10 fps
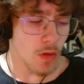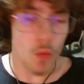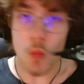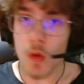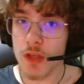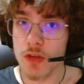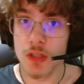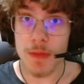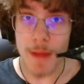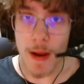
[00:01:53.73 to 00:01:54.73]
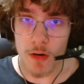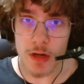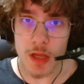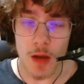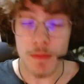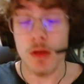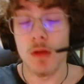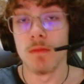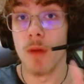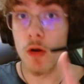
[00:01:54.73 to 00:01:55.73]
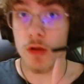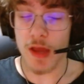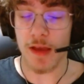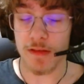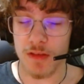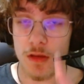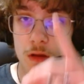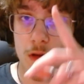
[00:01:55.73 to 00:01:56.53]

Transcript: what you should be powering up. Pokedaxy,